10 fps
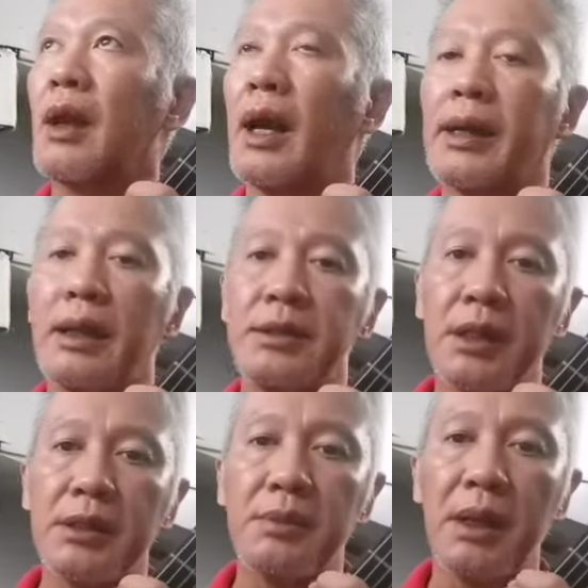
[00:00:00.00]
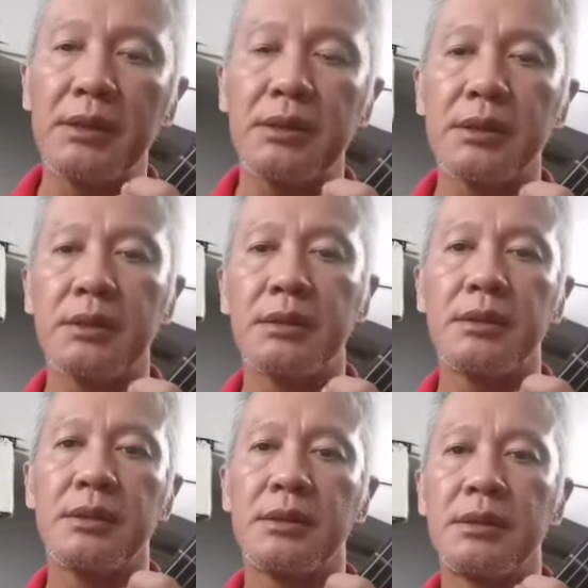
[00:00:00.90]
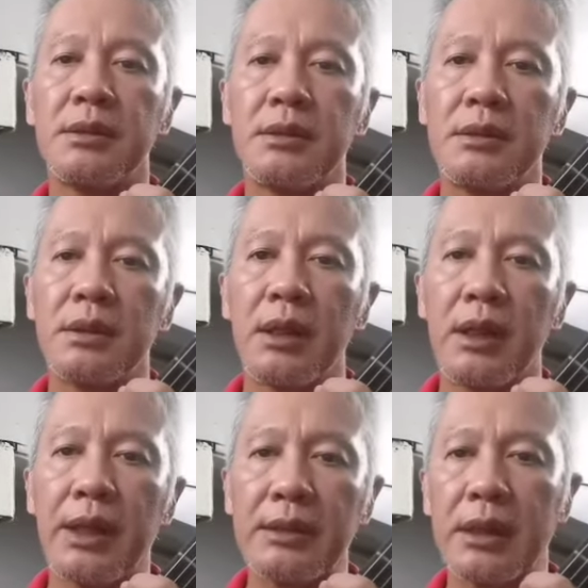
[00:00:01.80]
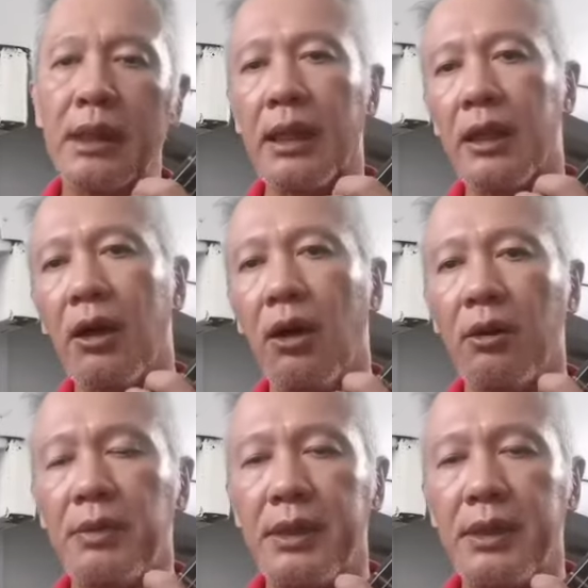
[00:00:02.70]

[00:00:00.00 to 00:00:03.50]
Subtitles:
I guess 6 months, That's a little long,